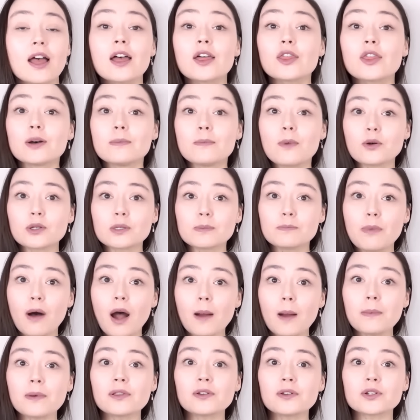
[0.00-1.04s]
the most
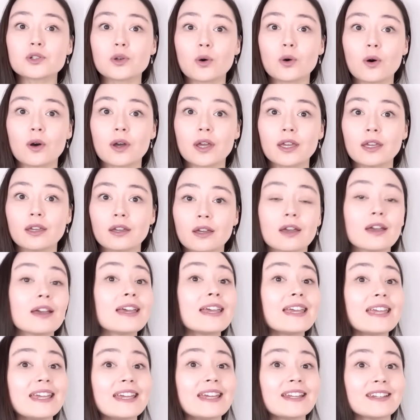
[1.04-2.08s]
popular toy
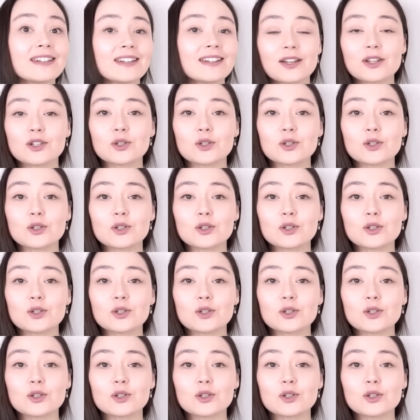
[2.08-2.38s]
in